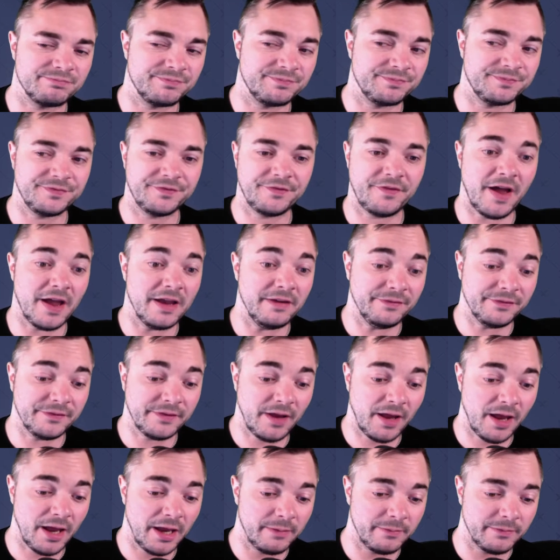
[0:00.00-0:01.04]
5
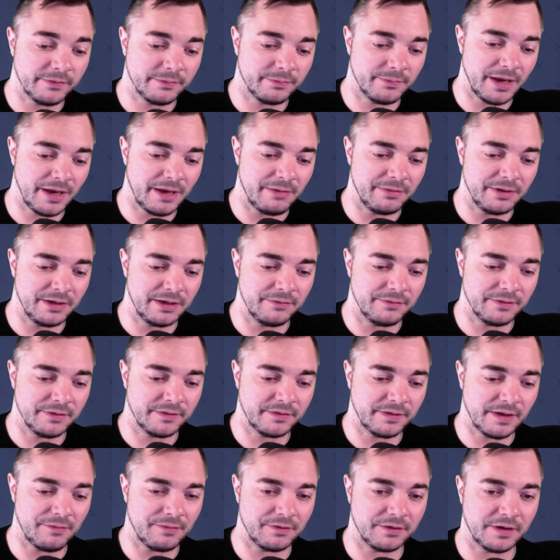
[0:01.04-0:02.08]
times, maybe even
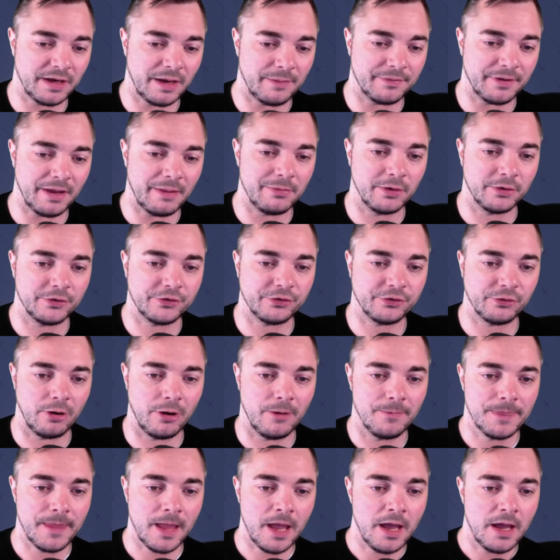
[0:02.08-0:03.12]
7 times, I'm not
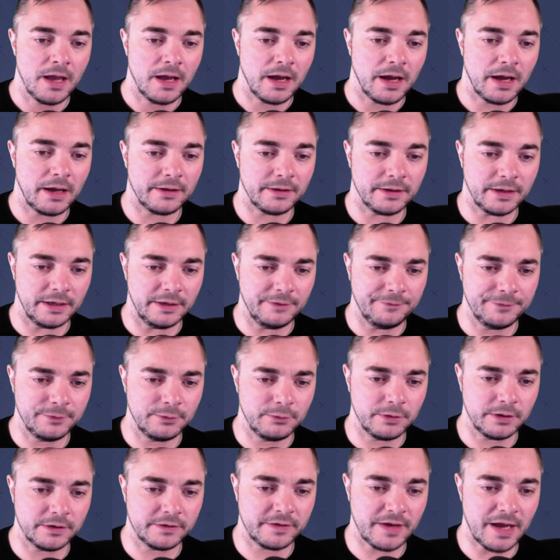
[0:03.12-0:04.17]
sure. If
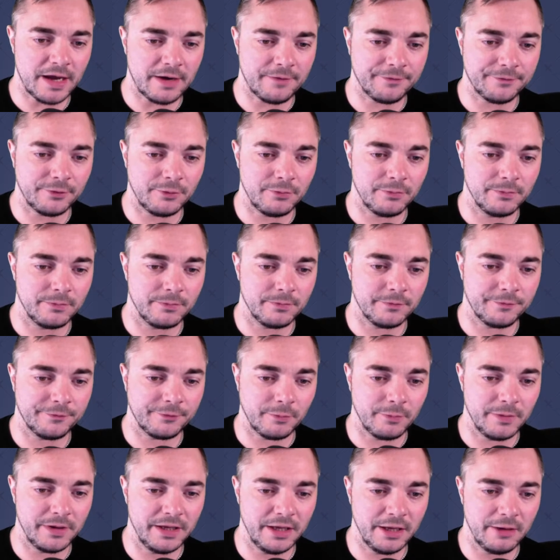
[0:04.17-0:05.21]
you attack
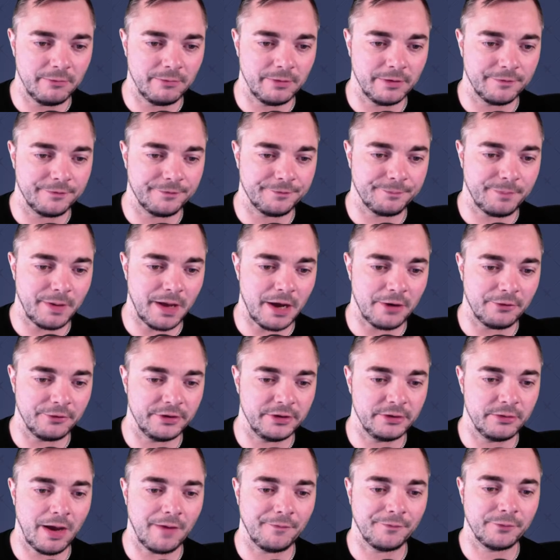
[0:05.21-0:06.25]
from here with Pari,
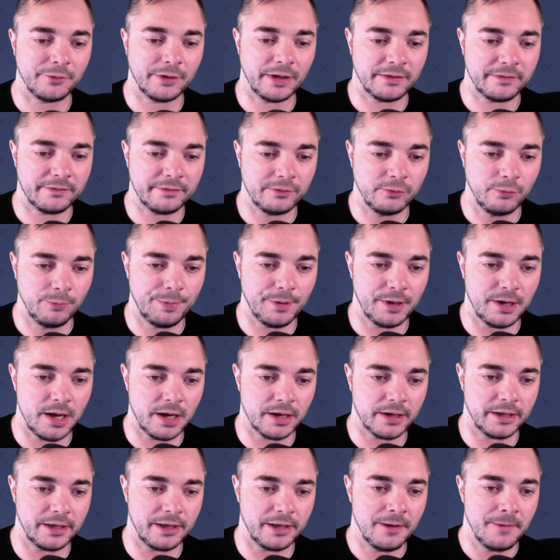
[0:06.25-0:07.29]
you have to get super
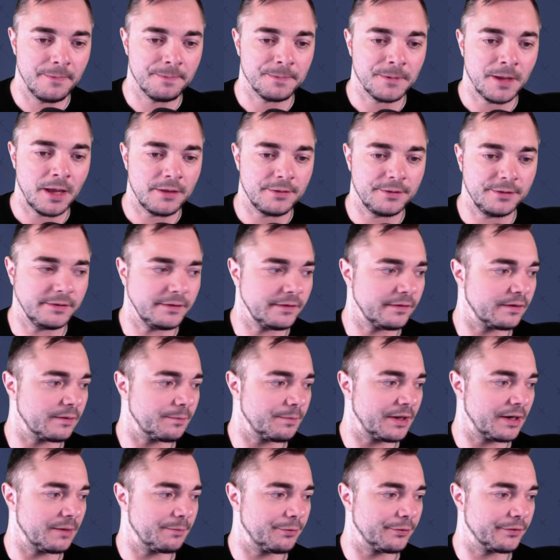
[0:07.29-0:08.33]
lucky. This is the
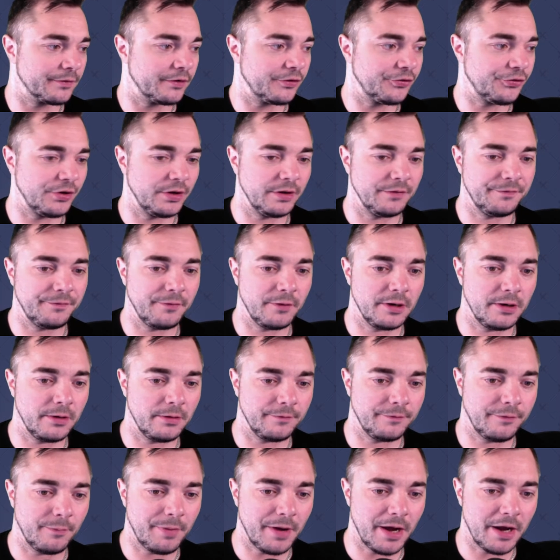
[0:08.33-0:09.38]
better positioning
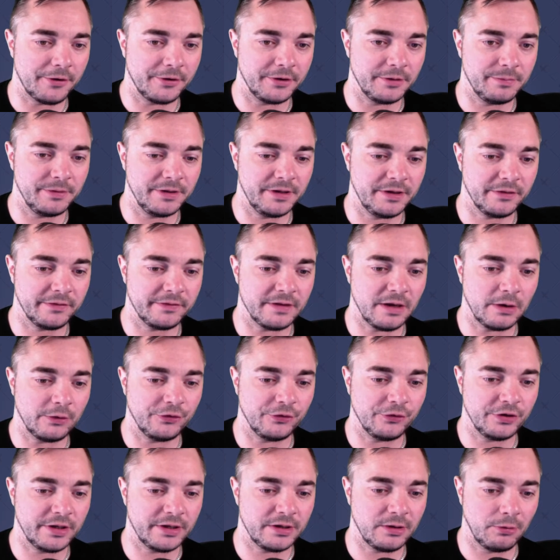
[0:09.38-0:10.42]
for Pari, because now
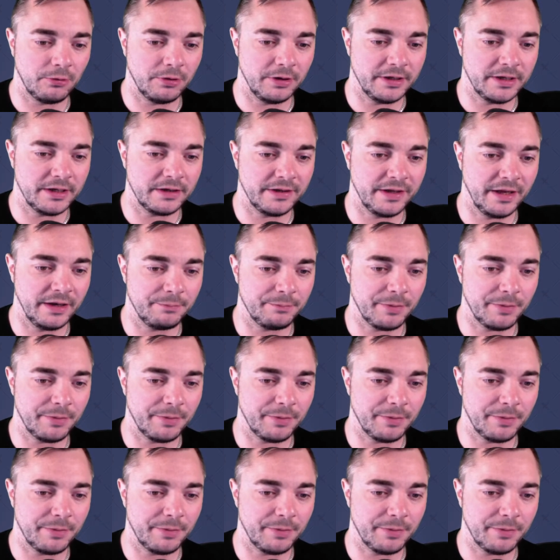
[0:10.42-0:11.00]
she can only get hit